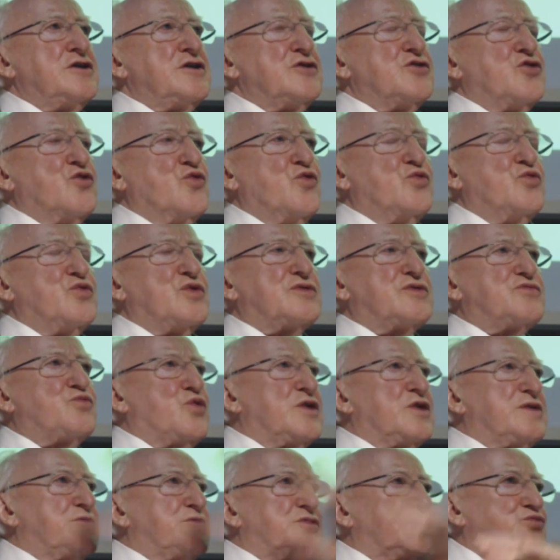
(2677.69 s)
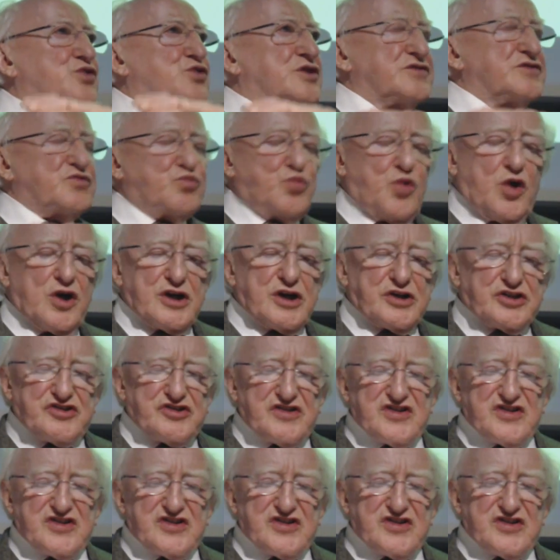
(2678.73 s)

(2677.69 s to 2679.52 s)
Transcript: who worked